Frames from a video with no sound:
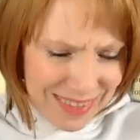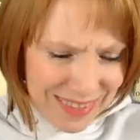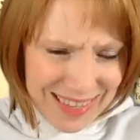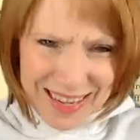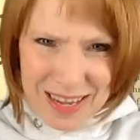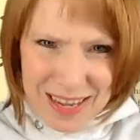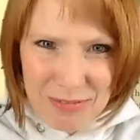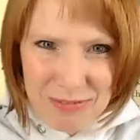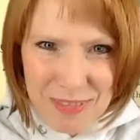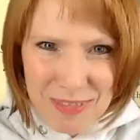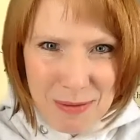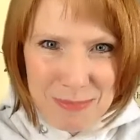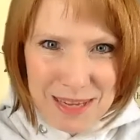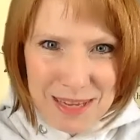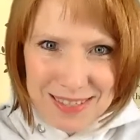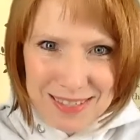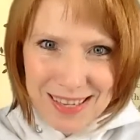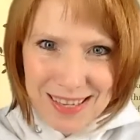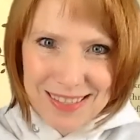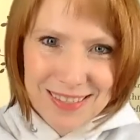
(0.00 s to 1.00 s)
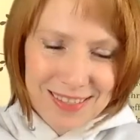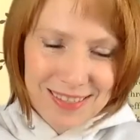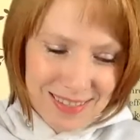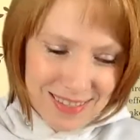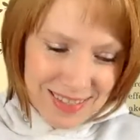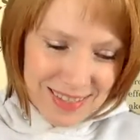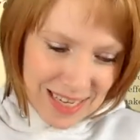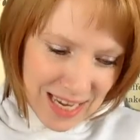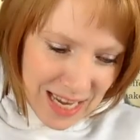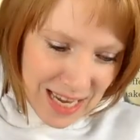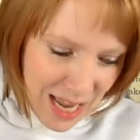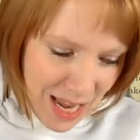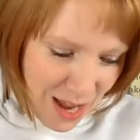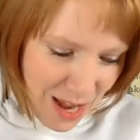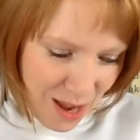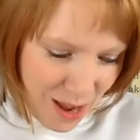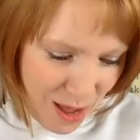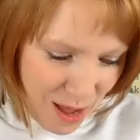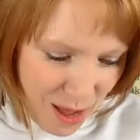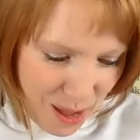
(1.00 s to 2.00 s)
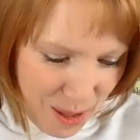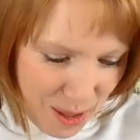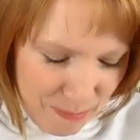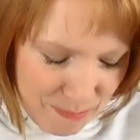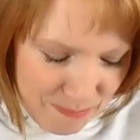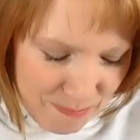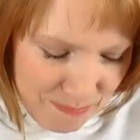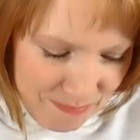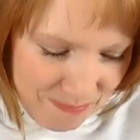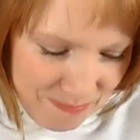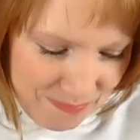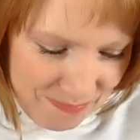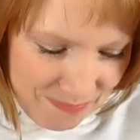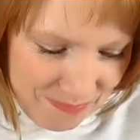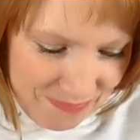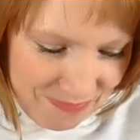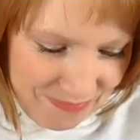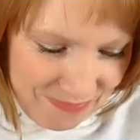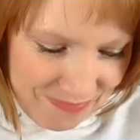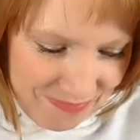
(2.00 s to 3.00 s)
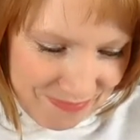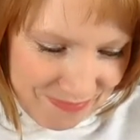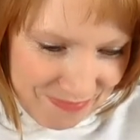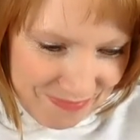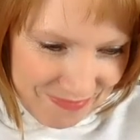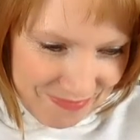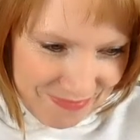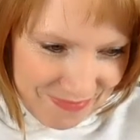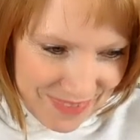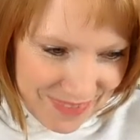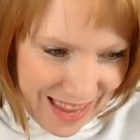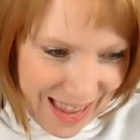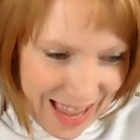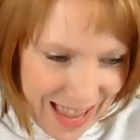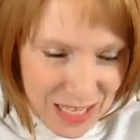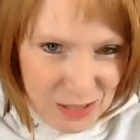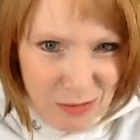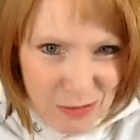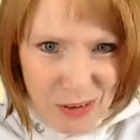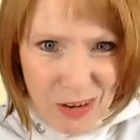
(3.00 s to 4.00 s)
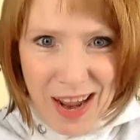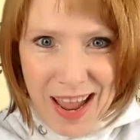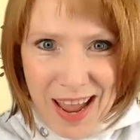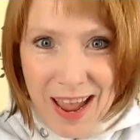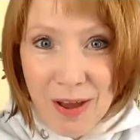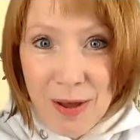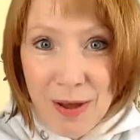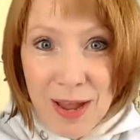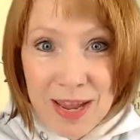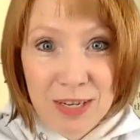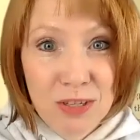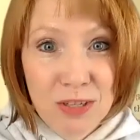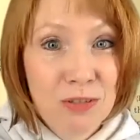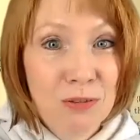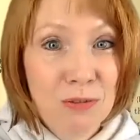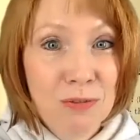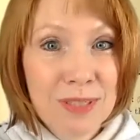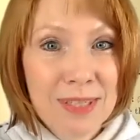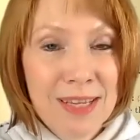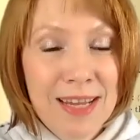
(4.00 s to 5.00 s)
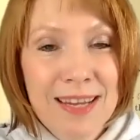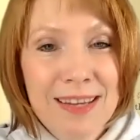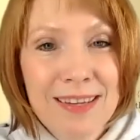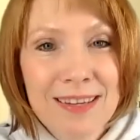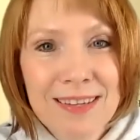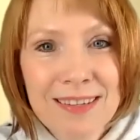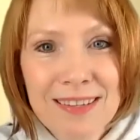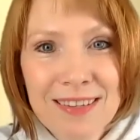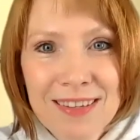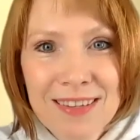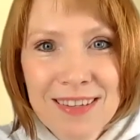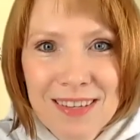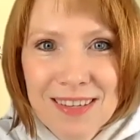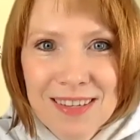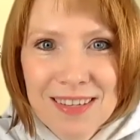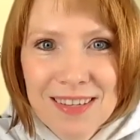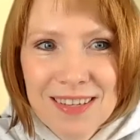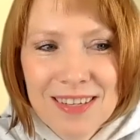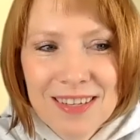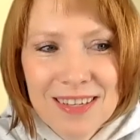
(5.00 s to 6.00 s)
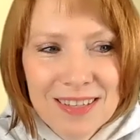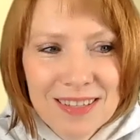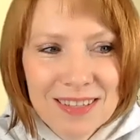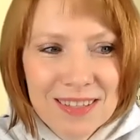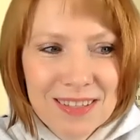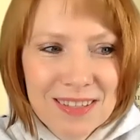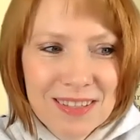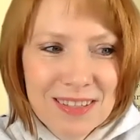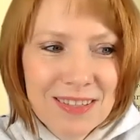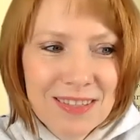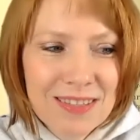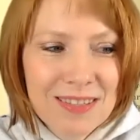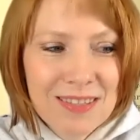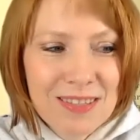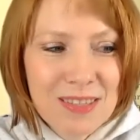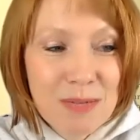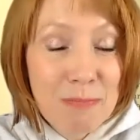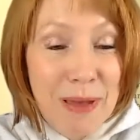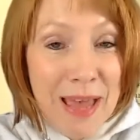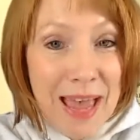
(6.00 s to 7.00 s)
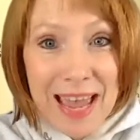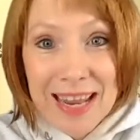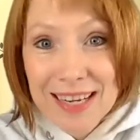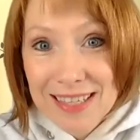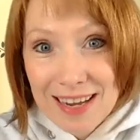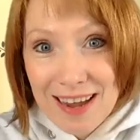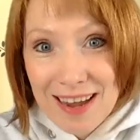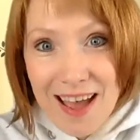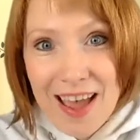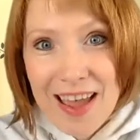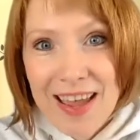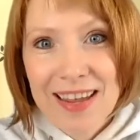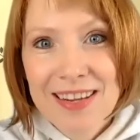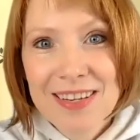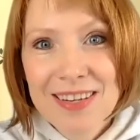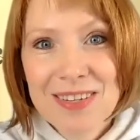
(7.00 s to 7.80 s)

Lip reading: if that makes sense. As for how I choose like the bad guy,